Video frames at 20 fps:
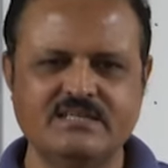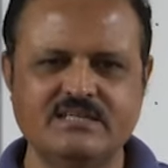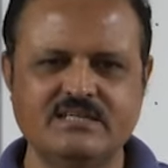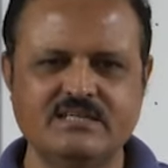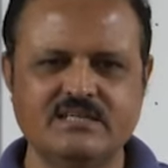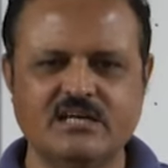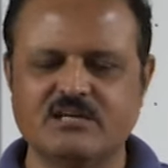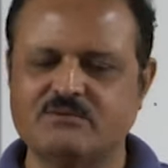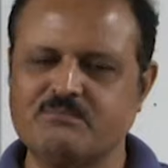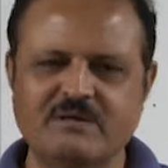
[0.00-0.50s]

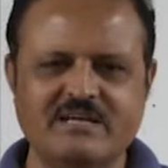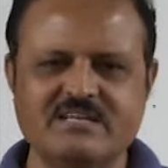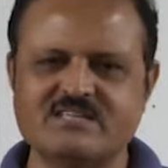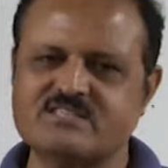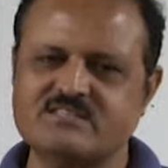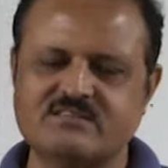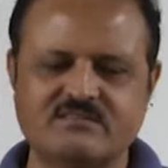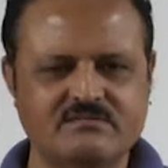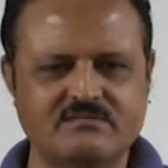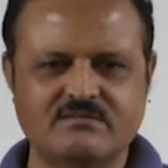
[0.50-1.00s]
it
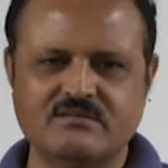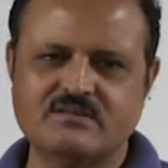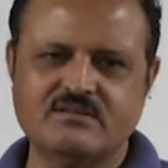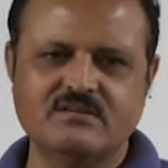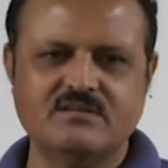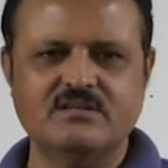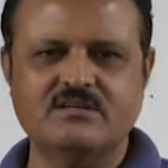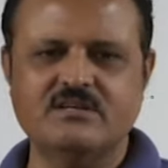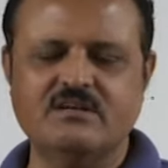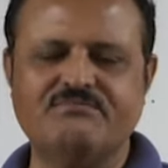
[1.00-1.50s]
means
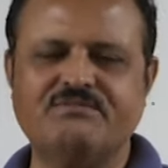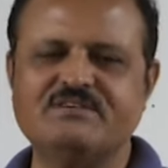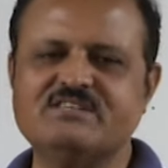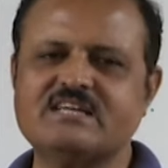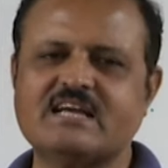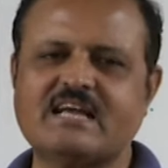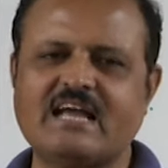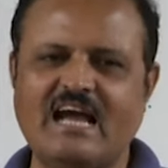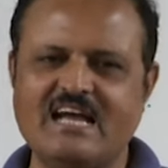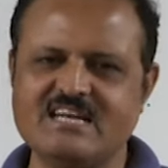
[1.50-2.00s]
if it is a
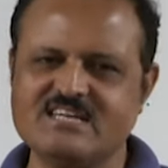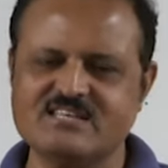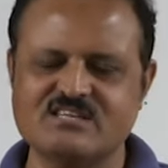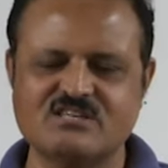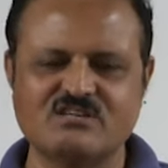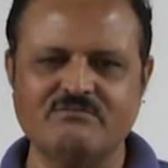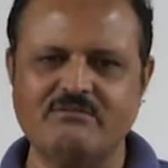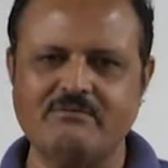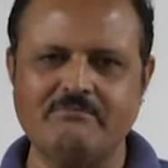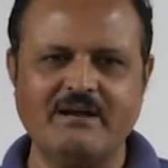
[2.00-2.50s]
cash
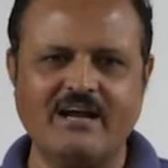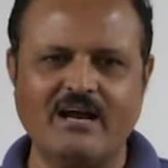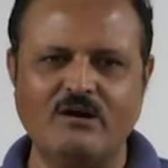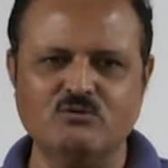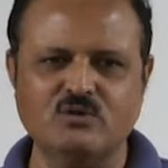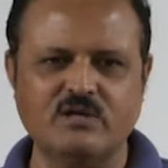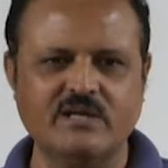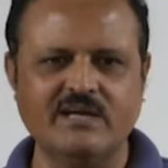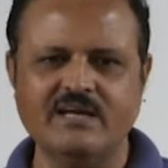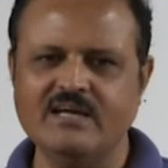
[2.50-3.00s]
system of
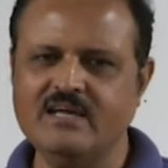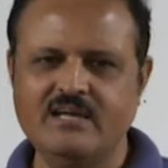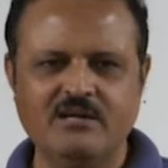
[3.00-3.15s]
accounting,